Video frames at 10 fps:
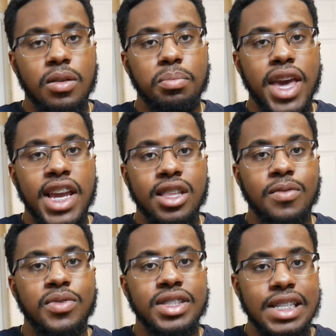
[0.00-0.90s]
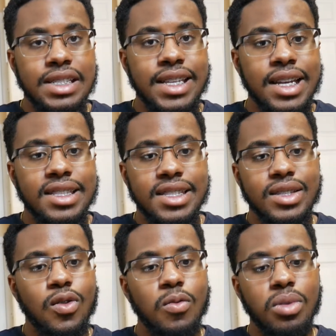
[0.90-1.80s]
paying it off with the debt
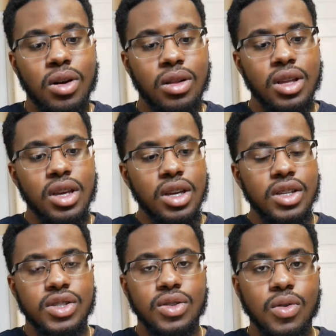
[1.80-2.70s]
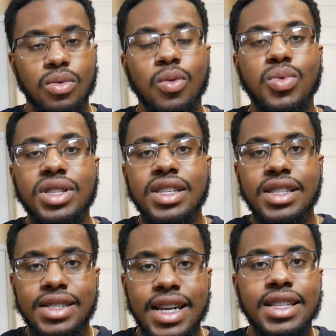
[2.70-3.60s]
Snowball. So with the
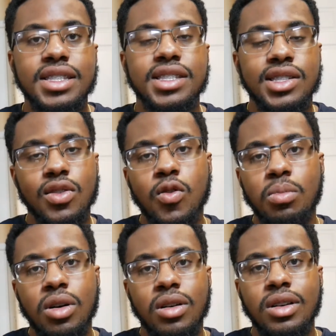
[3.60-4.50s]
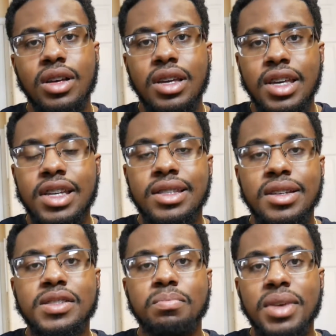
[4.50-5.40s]
debt Snowball, it
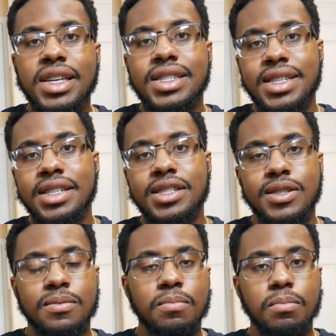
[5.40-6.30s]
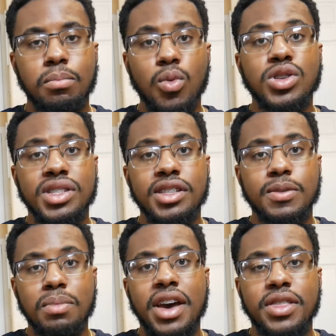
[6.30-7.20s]
does make more sense
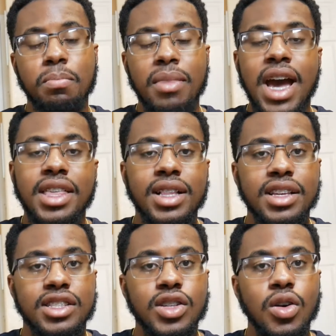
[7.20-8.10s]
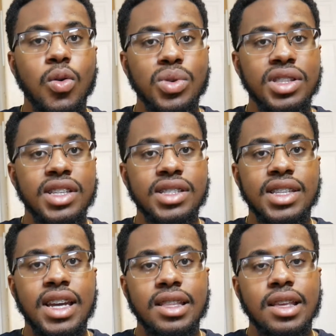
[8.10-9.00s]
mathematically to go with the
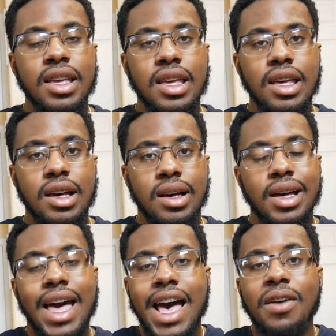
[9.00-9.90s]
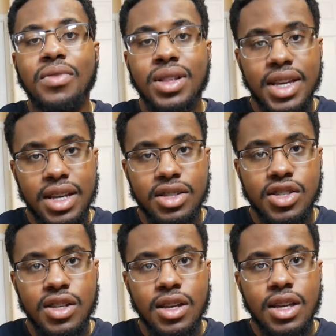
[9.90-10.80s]
debt Avalanche,